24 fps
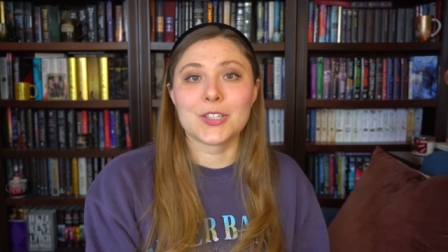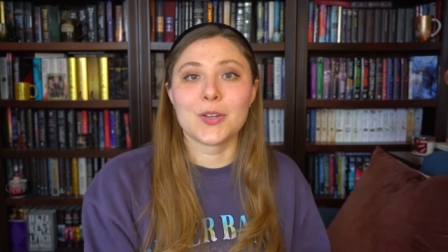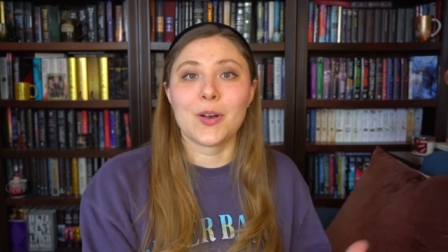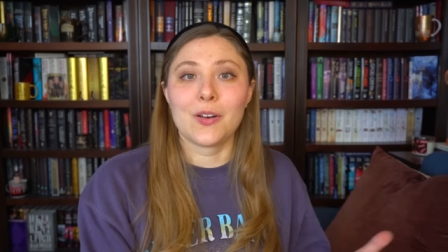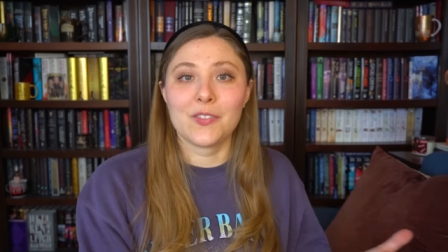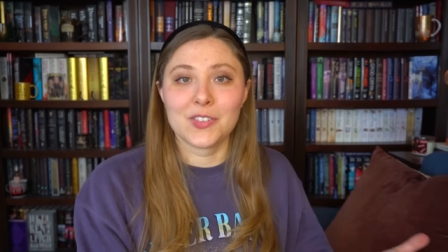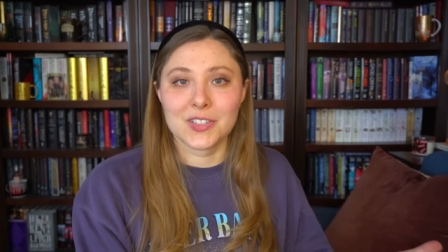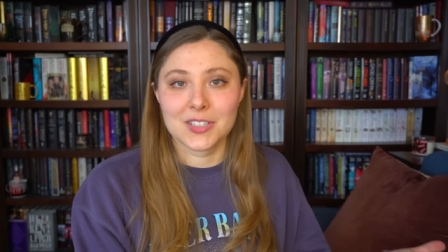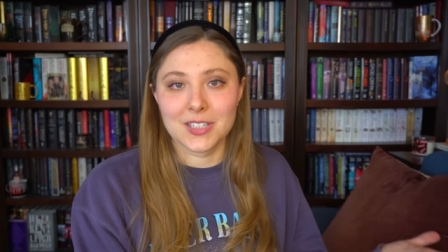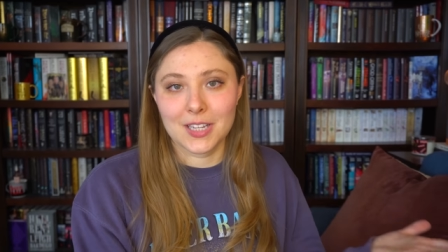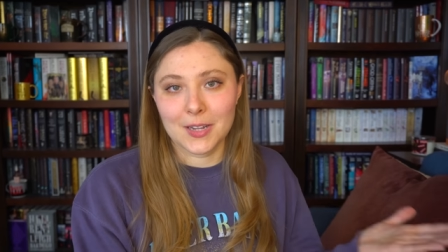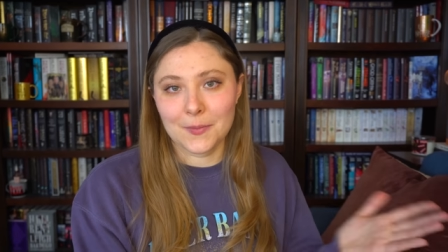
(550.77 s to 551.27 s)
So
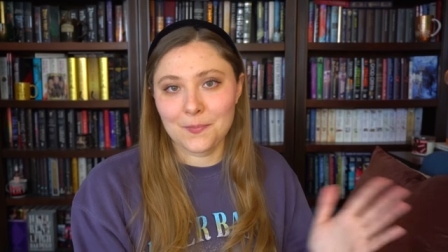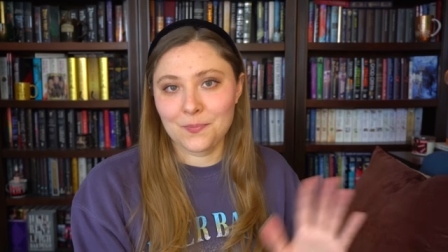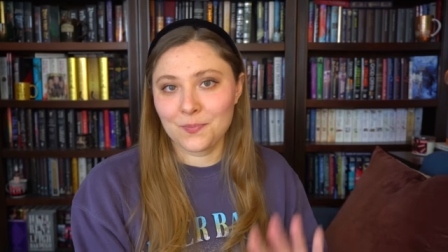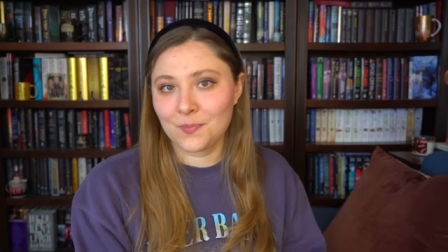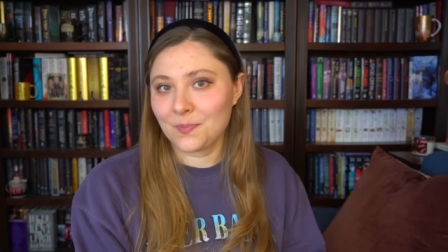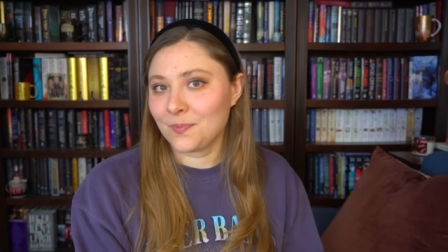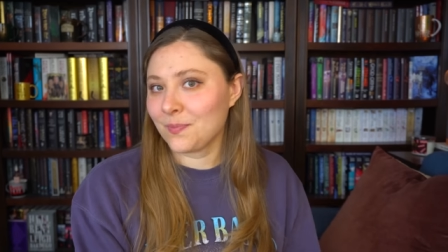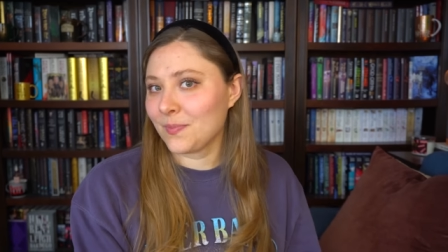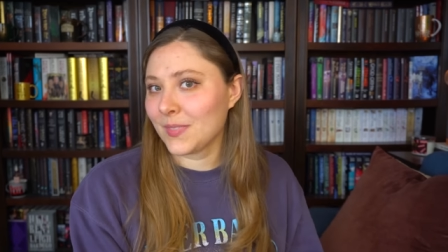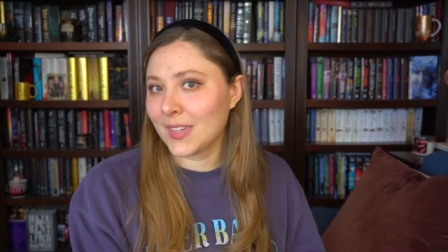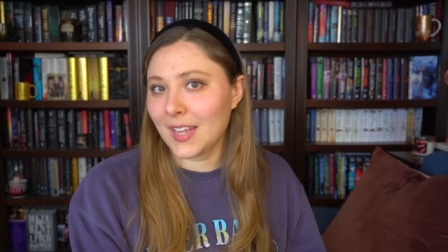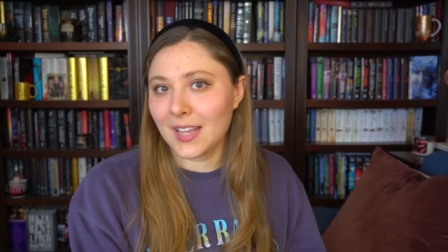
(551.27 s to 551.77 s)
obviously,
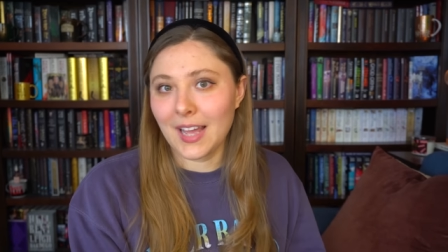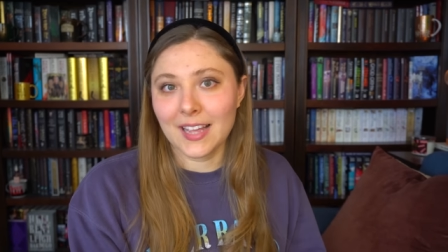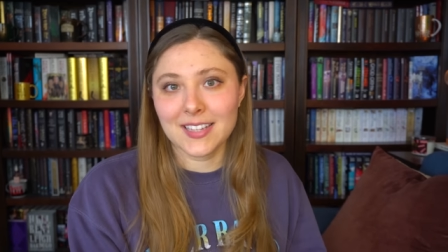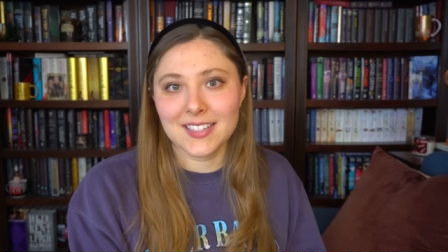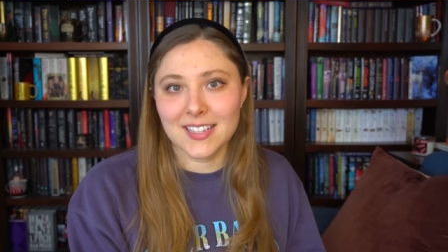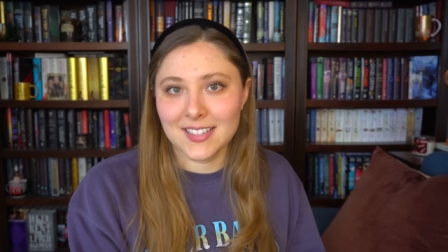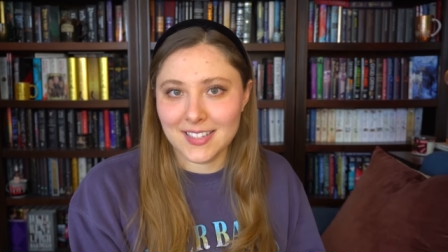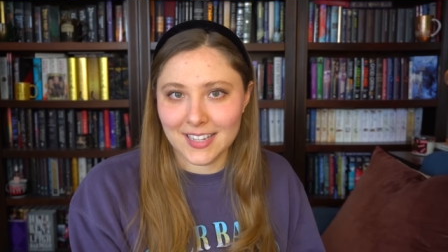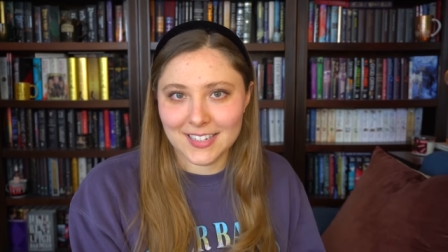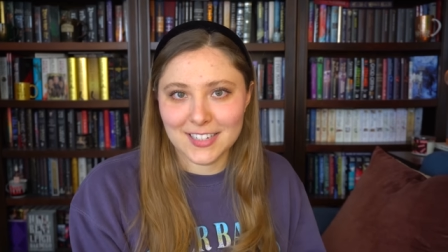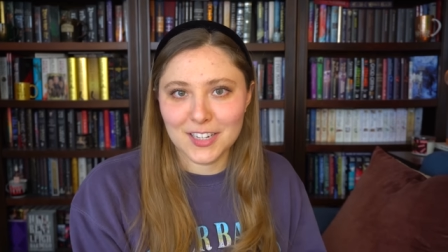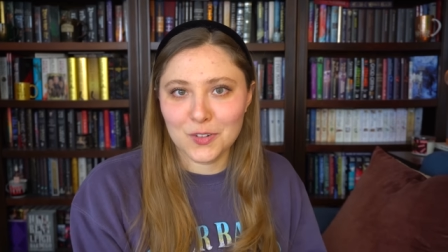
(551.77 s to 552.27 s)

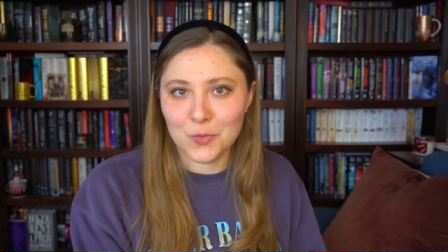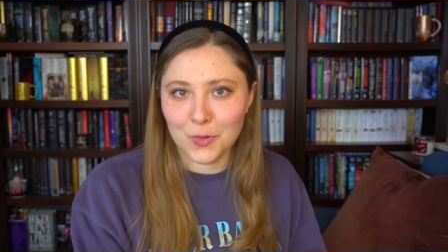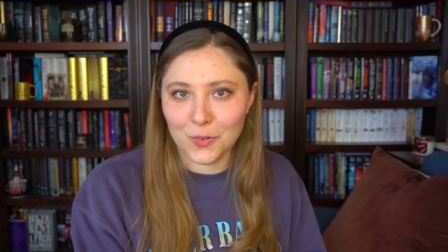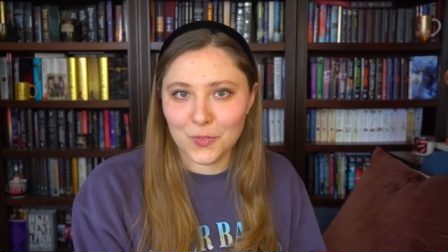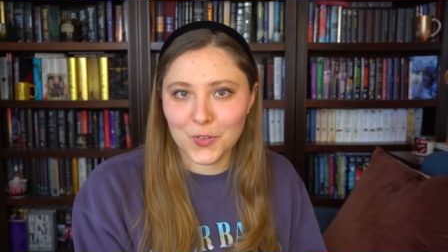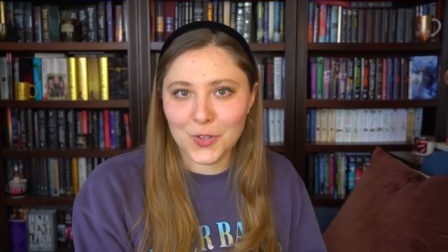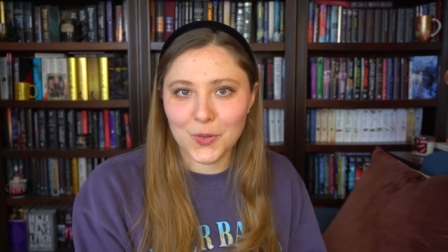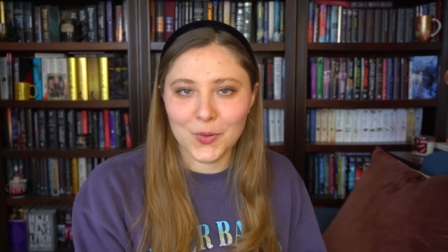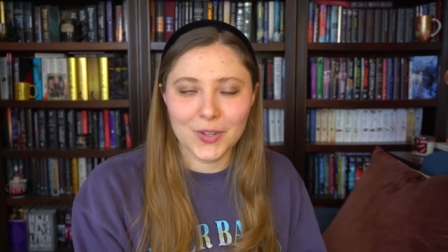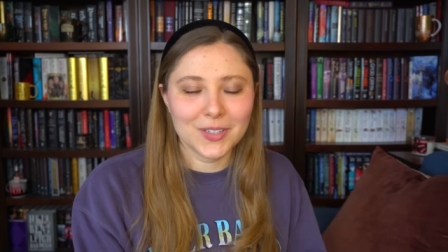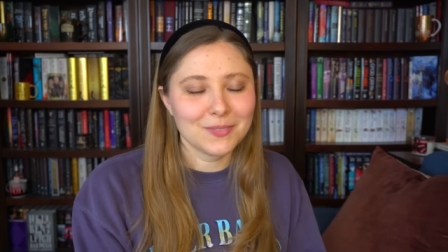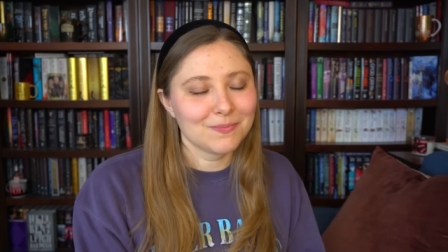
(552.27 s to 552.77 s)
since I did
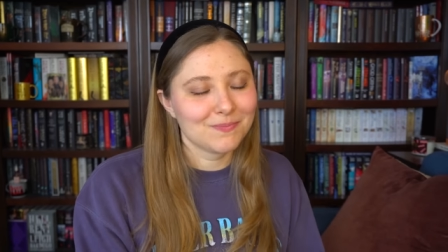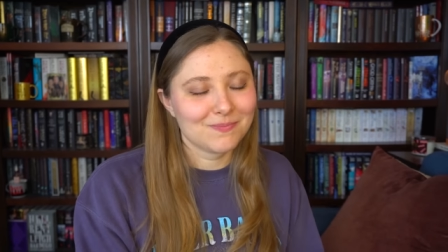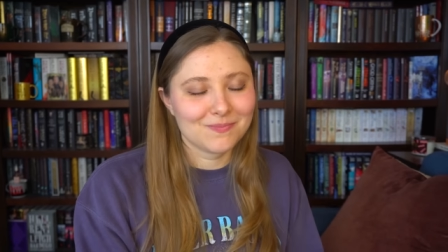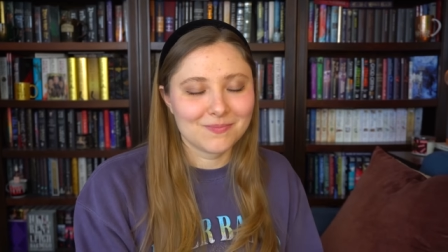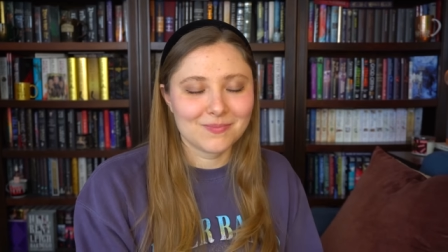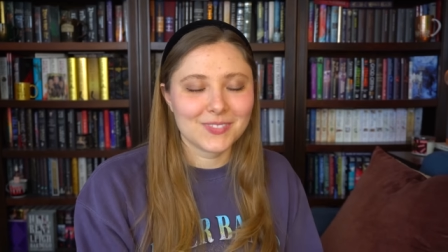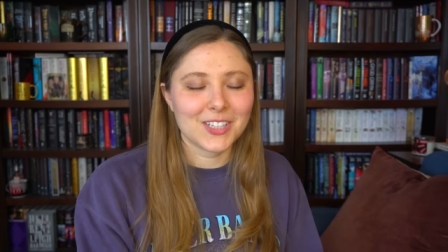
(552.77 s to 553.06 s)
review it,